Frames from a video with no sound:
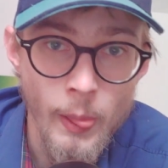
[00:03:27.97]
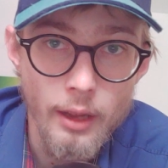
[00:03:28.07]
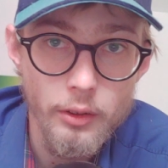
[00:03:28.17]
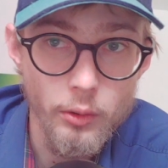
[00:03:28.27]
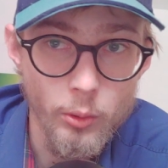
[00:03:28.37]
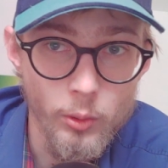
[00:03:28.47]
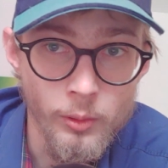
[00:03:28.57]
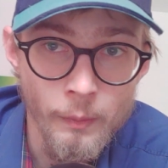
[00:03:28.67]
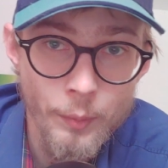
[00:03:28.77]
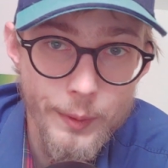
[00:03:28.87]
So
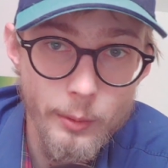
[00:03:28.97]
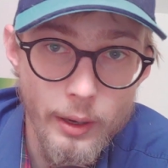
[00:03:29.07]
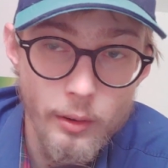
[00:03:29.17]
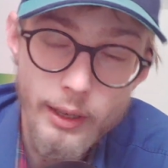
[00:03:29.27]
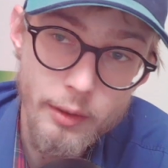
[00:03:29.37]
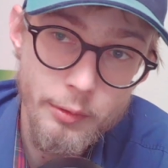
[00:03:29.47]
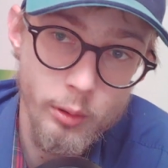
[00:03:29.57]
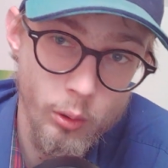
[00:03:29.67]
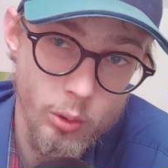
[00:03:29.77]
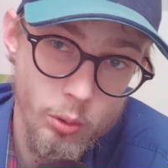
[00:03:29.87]
you have
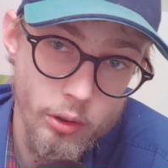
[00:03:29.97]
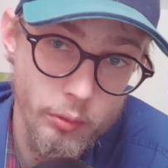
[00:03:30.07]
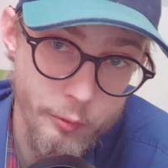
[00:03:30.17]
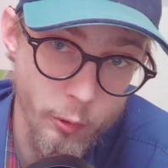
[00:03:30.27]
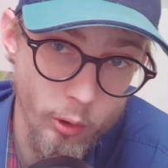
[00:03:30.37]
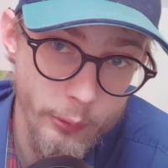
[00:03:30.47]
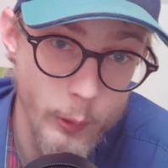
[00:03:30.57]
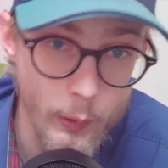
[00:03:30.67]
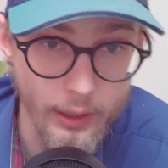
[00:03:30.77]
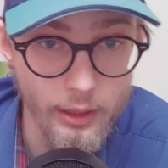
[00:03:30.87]
your own
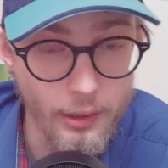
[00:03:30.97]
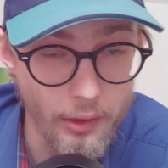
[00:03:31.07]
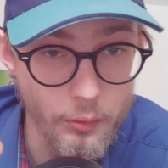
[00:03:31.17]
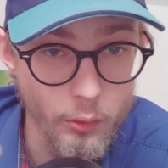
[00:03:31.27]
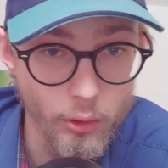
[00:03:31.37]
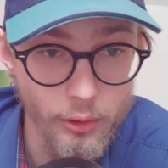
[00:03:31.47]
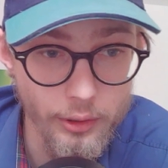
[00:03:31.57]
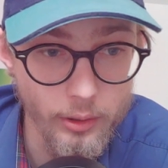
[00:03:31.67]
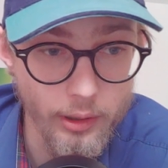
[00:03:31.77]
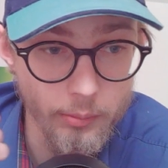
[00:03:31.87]
folder, and in that folder
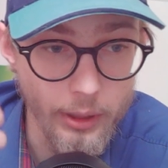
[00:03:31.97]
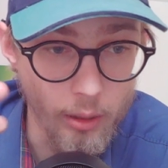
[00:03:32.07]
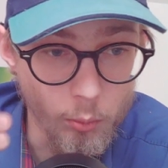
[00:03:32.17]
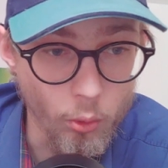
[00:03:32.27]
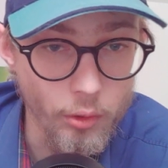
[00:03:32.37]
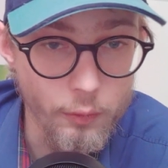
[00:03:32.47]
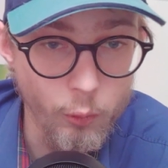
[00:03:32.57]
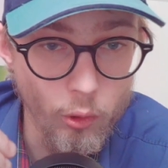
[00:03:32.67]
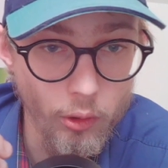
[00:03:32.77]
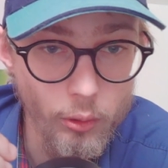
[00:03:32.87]
you can make more
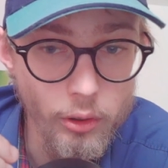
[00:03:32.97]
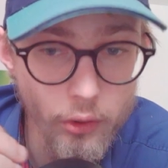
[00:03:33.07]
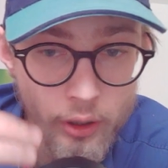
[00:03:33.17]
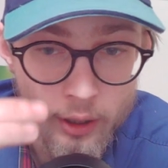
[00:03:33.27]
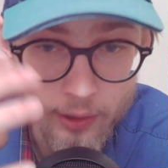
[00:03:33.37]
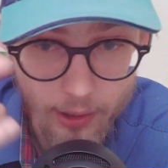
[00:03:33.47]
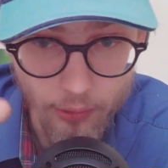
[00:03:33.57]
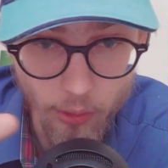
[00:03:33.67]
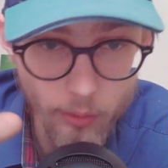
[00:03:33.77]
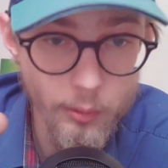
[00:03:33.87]
folders. And
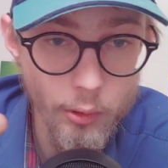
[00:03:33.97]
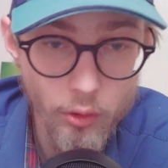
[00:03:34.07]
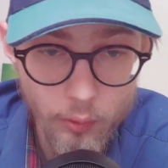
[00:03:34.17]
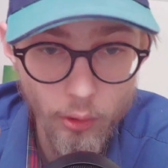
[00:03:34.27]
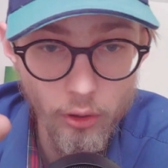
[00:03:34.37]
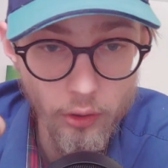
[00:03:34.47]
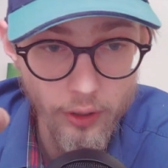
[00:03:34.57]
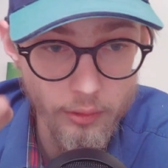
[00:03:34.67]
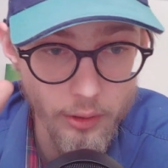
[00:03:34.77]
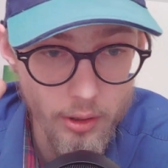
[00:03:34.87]
all of those folders
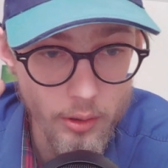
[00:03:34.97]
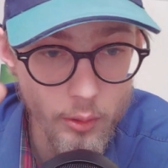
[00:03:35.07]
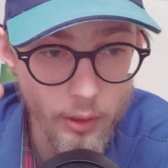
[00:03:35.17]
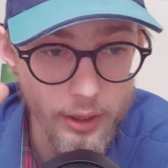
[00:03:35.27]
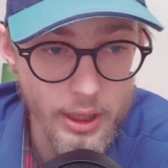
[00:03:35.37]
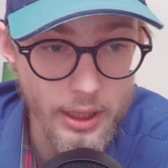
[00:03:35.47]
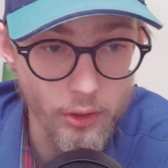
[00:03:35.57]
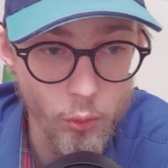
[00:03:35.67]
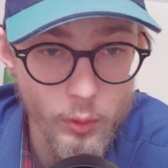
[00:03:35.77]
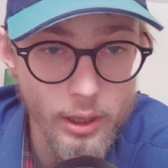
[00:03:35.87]
have U U I D
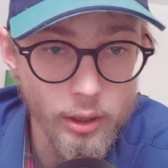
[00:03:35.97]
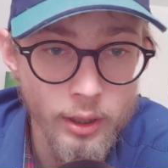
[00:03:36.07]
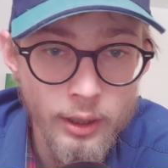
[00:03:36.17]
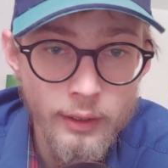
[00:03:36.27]
as well.